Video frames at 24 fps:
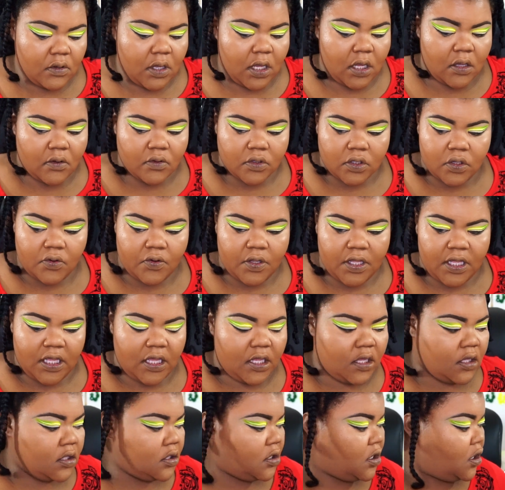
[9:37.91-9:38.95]
I'll go
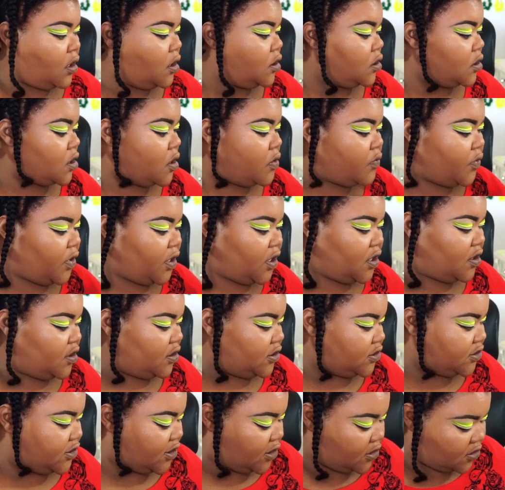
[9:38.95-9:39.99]
ahead and go in
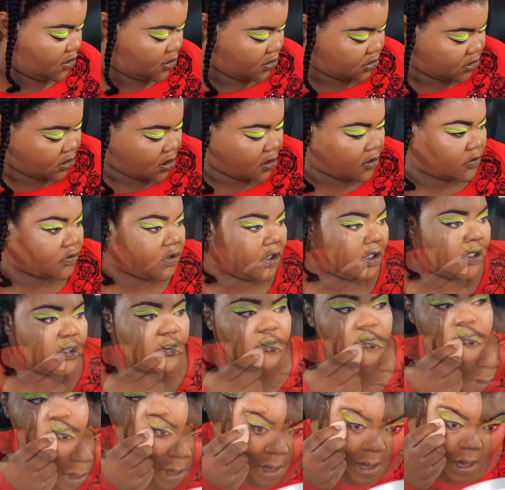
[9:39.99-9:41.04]
and set this all
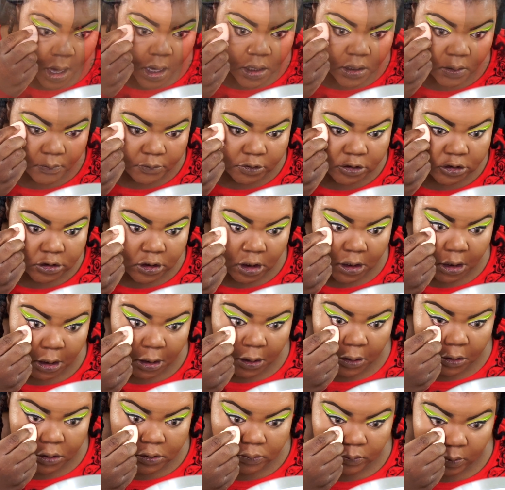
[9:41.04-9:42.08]
down. And I'm just gonna
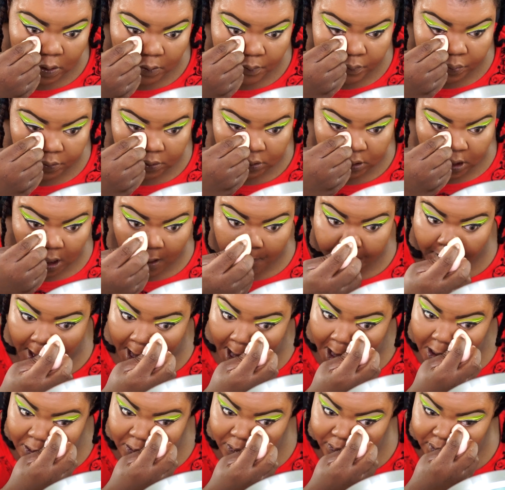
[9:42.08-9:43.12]
use my Midnight
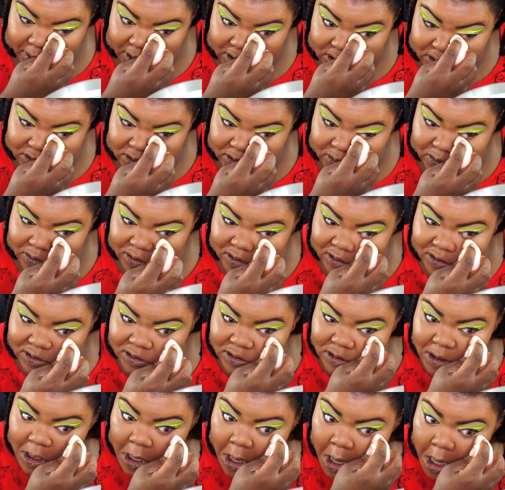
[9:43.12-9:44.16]
Powder Mix to do
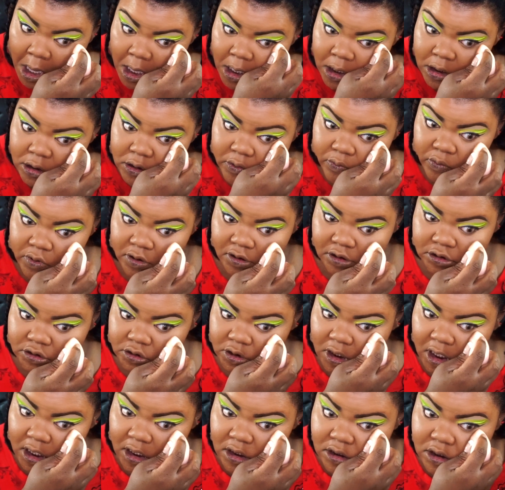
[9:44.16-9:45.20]
this. The ones you
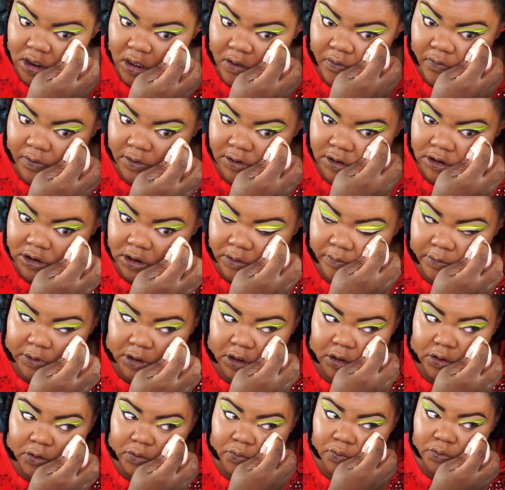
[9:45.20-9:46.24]
guys always see me
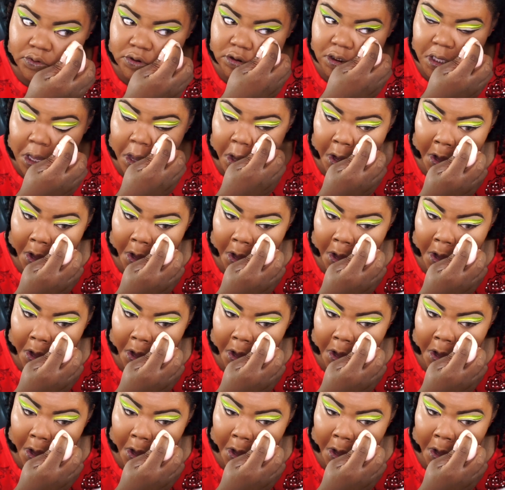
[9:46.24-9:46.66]
use.